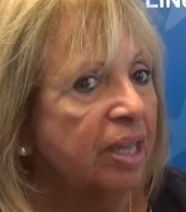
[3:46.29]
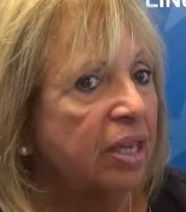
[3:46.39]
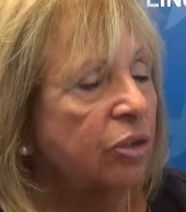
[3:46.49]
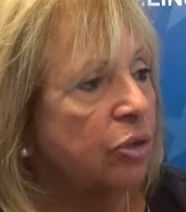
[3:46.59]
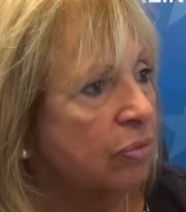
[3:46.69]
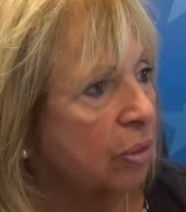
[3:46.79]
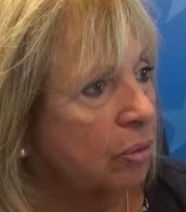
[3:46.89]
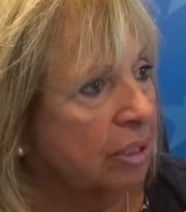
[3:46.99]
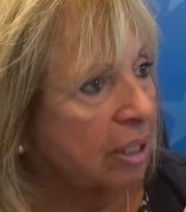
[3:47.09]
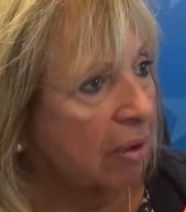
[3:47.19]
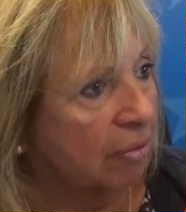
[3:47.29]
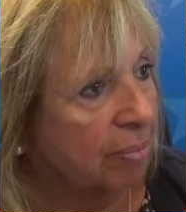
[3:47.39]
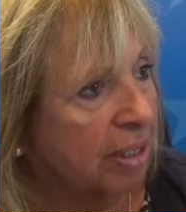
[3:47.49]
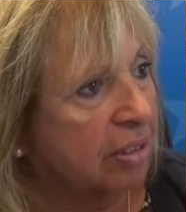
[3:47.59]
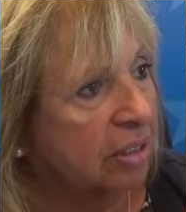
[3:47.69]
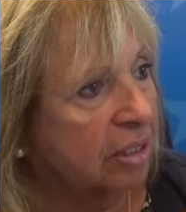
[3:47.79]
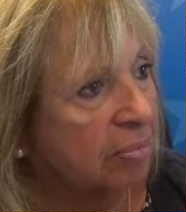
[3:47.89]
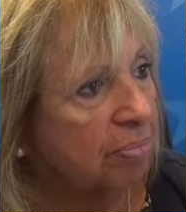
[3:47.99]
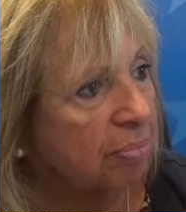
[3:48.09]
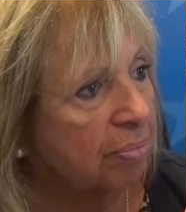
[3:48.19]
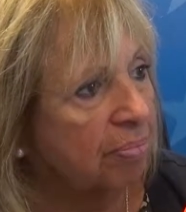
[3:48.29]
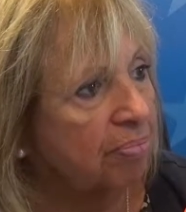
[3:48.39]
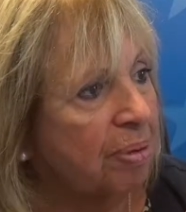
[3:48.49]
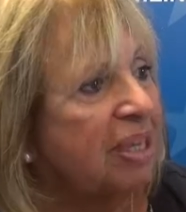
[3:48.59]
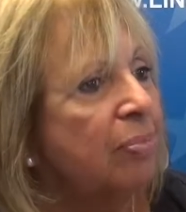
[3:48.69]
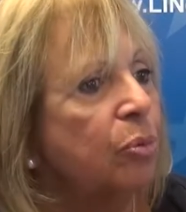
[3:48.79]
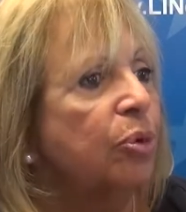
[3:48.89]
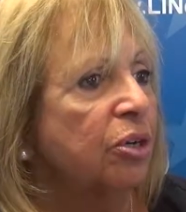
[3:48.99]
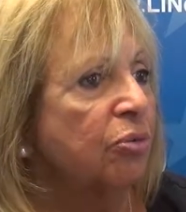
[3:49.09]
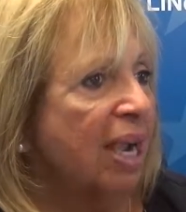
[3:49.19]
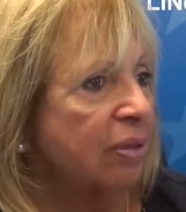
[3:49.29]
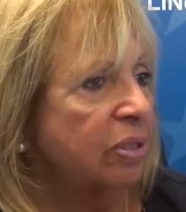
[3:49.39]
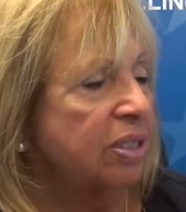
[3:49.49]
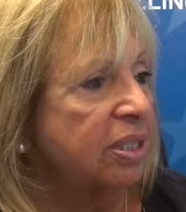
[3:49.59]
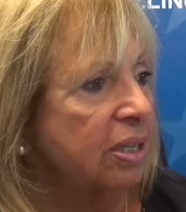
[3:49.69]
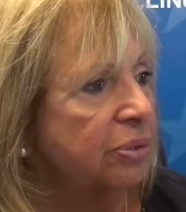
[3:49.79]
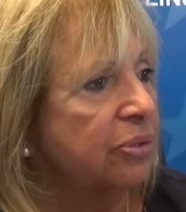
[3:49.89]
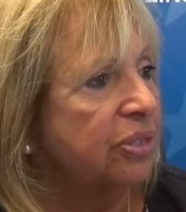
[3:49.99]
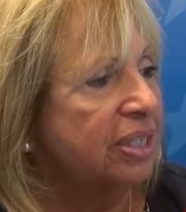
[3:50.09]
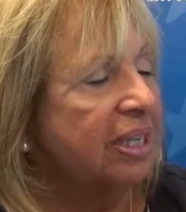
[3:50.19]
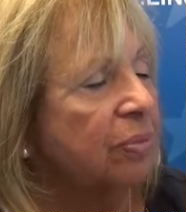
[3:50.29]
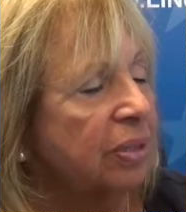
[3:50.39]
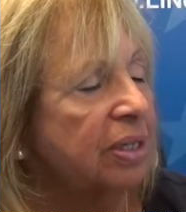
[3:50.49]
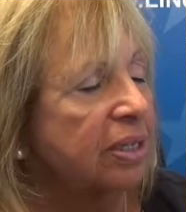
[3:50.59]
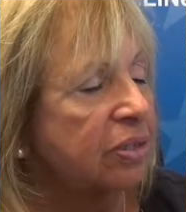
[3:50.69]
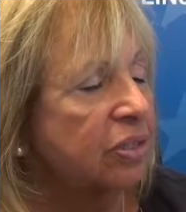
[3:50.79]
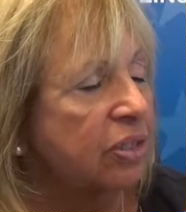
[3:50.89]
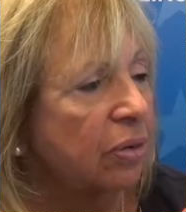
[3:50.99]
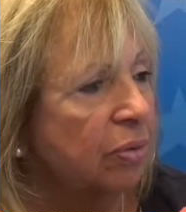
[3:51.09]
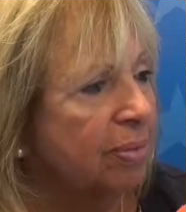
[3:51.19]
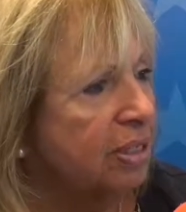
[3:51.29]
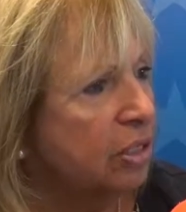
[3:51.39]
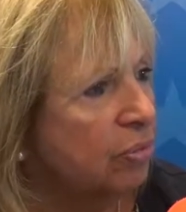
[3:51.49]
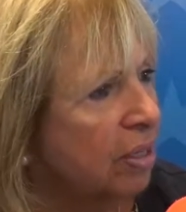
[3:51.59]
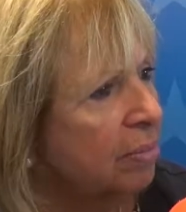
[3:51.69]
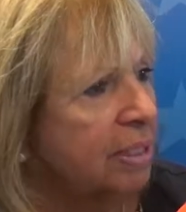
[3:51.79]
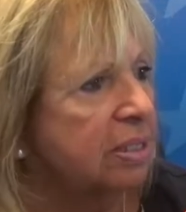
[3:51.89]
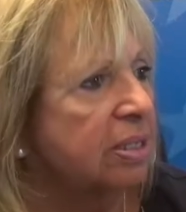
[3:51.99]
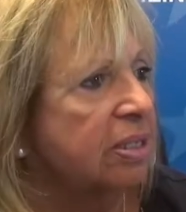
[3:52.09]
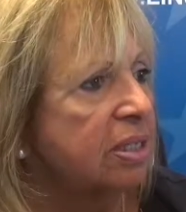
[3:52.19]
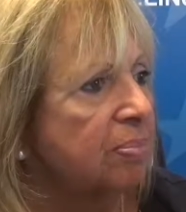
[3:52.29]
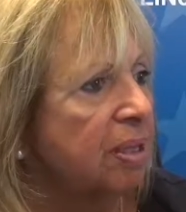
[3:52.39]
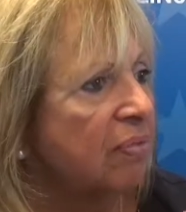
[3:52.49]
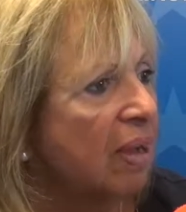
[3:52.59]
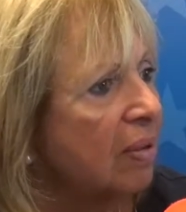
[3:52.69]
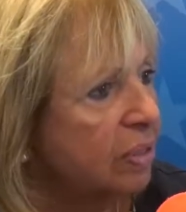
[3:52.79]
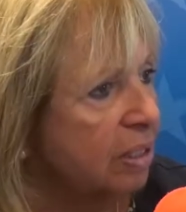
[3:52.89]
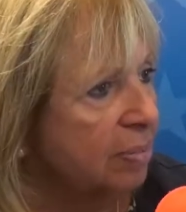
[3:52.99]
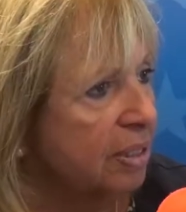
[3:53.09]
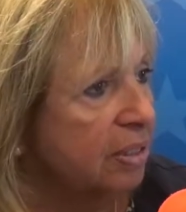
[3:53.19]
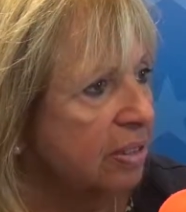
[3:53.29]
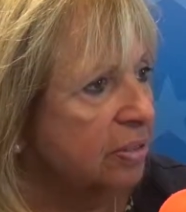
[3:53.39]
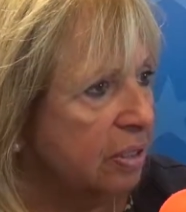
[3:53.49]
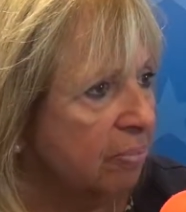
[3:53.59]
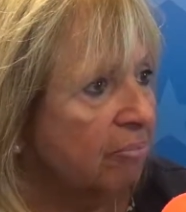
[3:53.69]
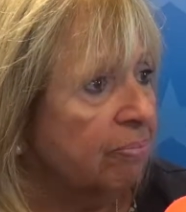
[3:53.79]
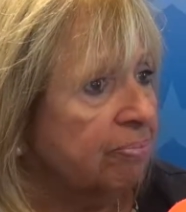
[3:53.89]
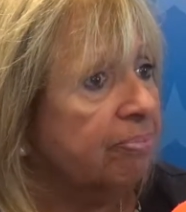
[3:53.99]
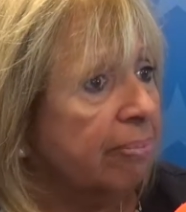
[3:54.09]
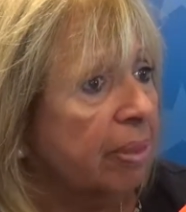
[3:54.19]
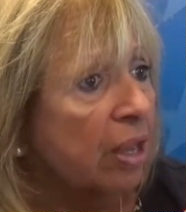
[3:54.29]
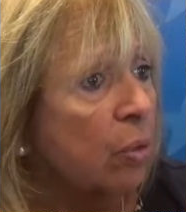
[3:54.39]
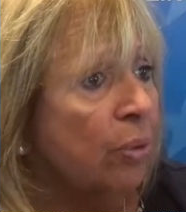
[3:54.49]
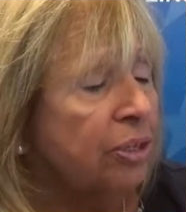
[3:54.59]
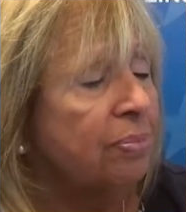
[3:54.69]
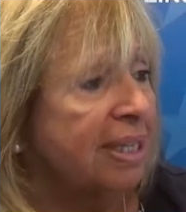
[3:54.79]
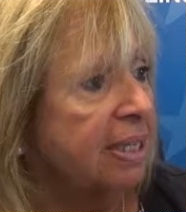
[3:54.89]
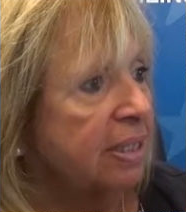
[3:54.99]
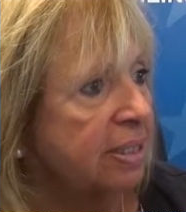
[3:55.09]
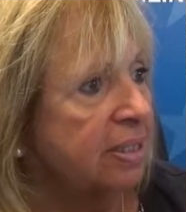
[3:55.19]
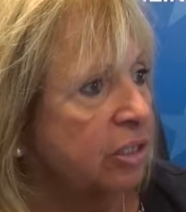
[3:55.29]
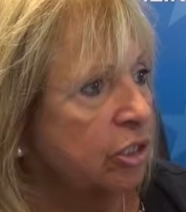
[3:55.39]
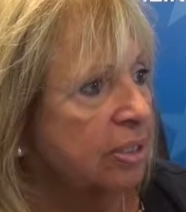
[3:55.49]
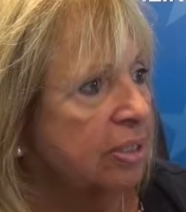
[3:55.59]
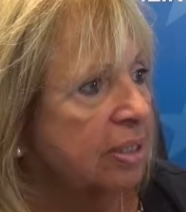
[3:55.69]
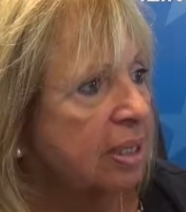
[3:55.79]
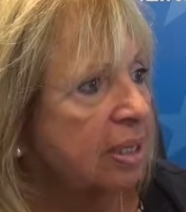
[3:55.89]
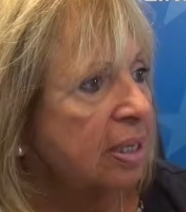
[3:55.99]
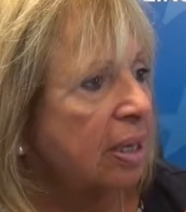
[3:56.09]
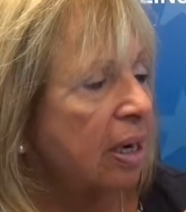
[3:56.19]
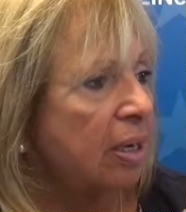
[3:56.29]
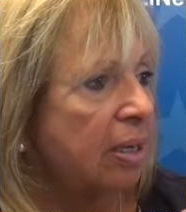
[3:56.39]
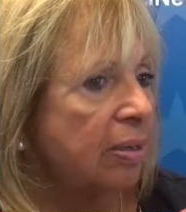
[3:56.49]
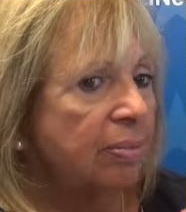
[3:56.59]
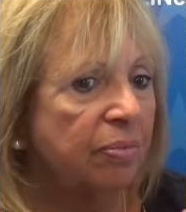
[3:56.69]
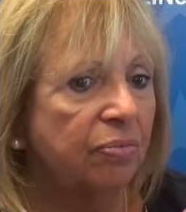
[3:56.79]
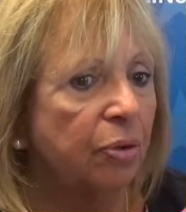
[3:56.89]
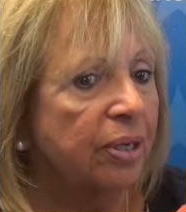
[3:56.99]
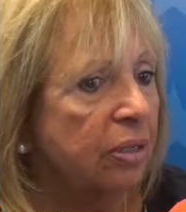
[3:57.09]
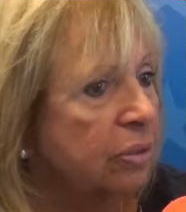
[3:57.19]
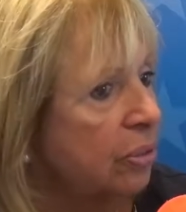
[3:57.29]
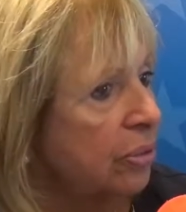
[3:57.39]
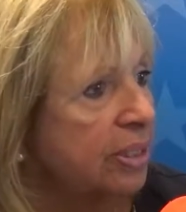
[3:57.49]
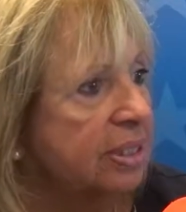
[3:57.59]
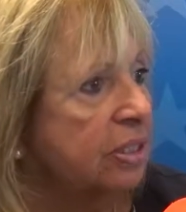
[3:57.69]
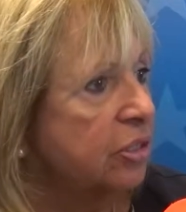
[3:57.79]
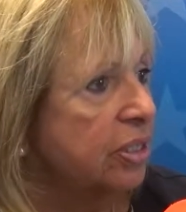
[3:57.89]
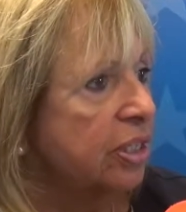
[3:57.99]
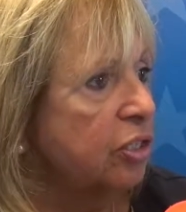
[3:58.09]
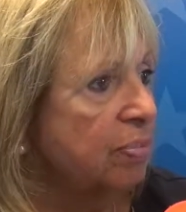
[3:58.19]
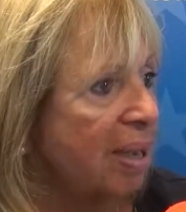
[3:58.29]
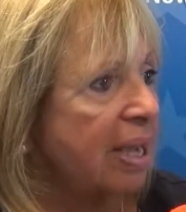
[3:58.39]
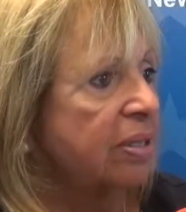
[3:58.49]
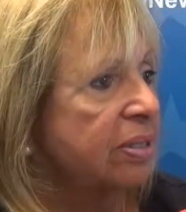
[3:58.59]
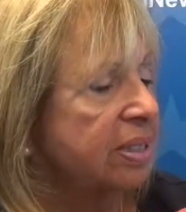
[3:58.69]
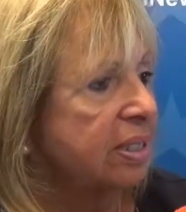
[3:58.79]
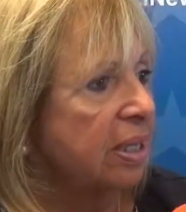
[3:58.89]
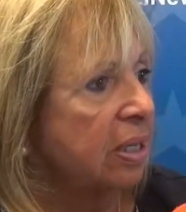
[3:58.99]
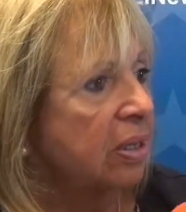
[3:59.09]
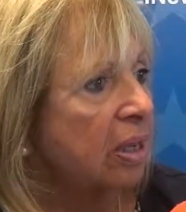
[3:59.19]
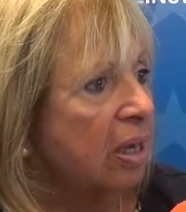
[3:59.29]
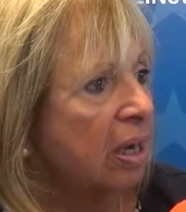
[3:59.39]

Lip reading: in your role in government to be more grounded, to understand what it is to own a business, run a business, be involved in a business. When you're making decisions, voting on laws, legislation, policy,